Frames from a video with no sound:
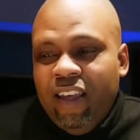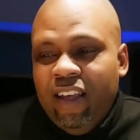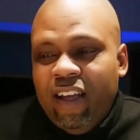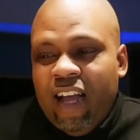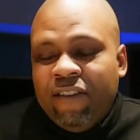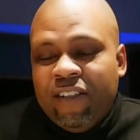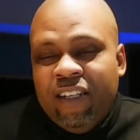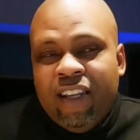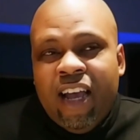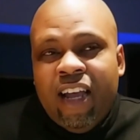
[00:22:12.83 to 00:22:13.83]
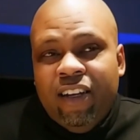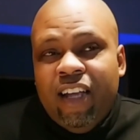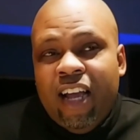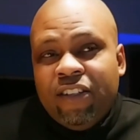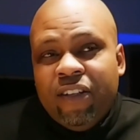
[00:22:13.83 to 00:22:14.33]
that
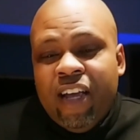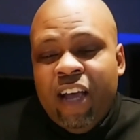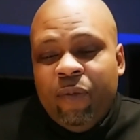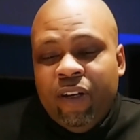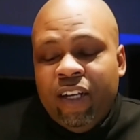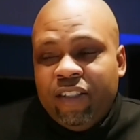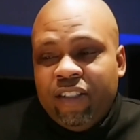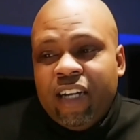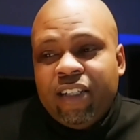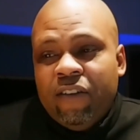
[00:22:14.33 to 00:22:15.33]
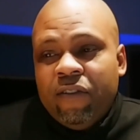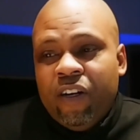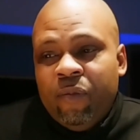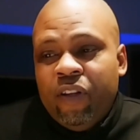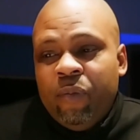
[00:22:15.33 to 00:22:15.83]
actually happen, and checks have
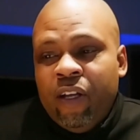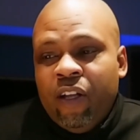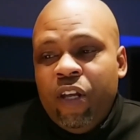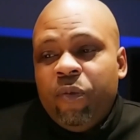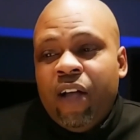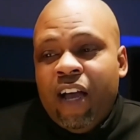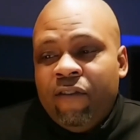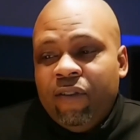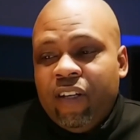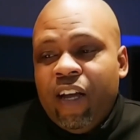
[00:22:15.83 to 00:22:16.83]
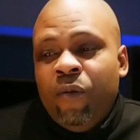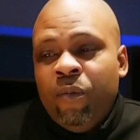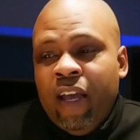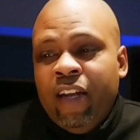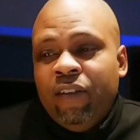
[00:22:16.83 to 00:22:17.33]
come in the mail. People have come
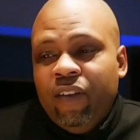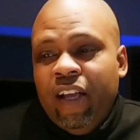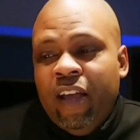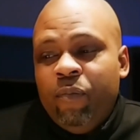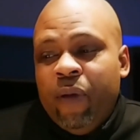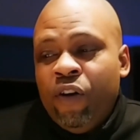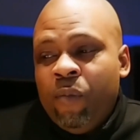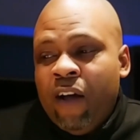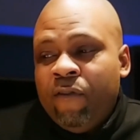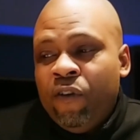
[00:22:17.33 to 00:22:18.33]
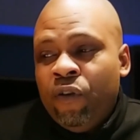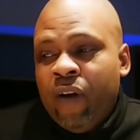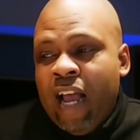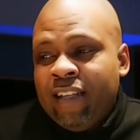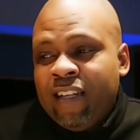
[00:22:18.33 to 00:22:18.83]
and been on my phone
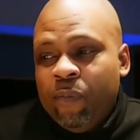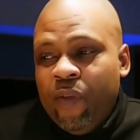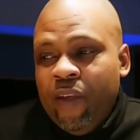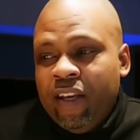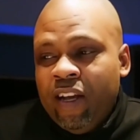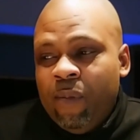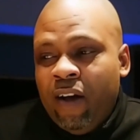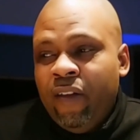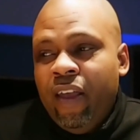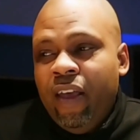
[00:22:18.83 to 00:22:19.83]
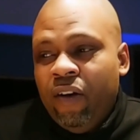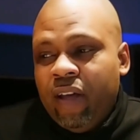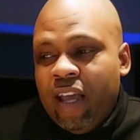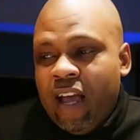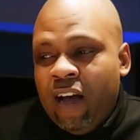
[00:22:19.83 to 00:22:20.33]
as I'm thinking about,
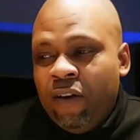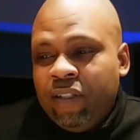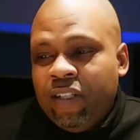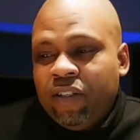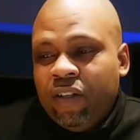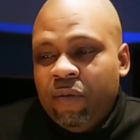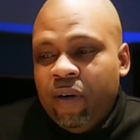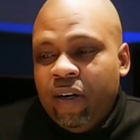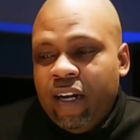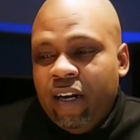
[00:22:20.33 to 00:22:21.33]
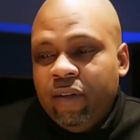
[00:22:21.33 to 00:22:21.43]
okay, how is this going to work out?